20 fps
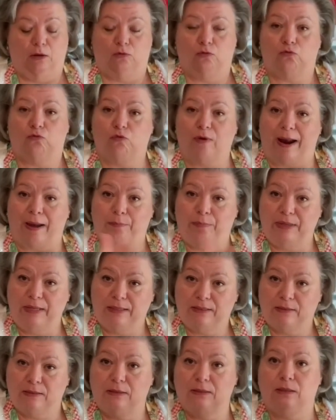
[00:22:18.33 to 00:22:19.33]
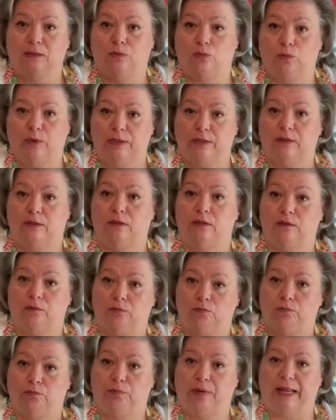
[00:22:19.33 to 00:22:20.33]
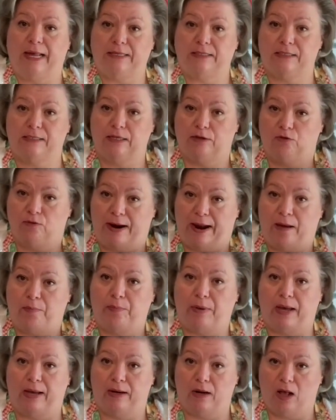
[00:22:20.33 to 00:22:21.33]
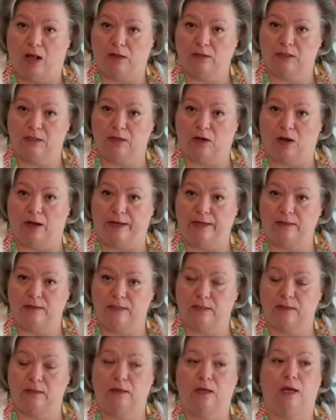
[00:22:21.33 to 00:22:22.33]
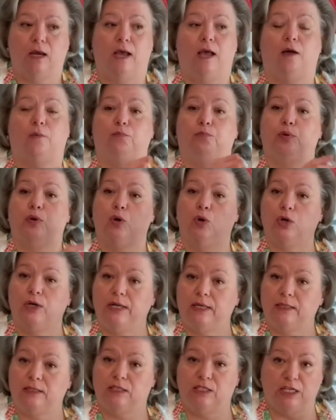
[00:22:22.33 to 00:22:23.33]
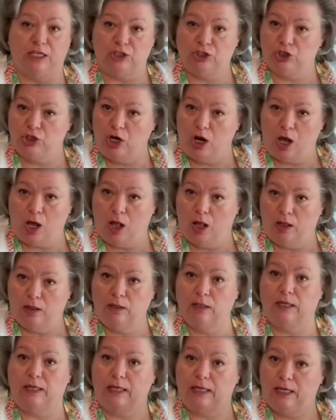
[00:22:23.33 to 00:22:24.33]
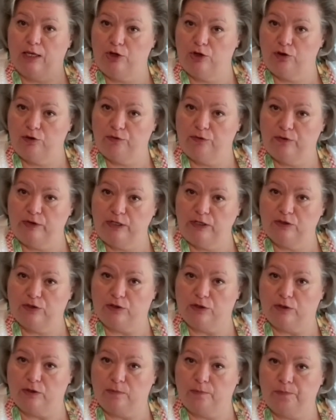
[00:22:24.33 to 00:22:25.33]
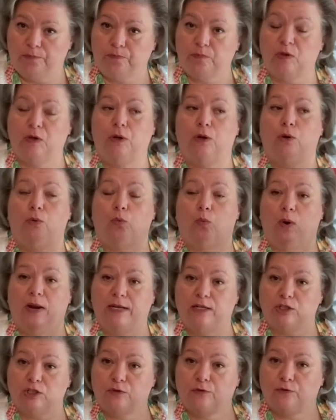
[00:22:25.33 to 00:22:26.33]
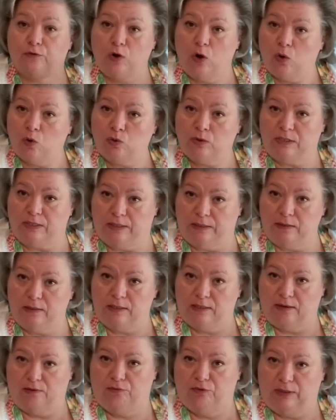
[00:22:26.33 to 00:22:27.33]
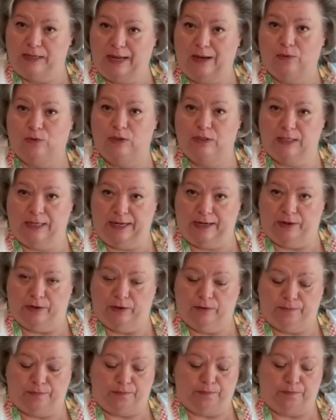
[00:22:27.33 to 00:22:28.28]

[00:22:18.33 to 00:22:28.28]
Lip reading: Wrap it with the plastic wrap on all sides. Put it, dish and all, in your freezer. When it's frozen several hours later,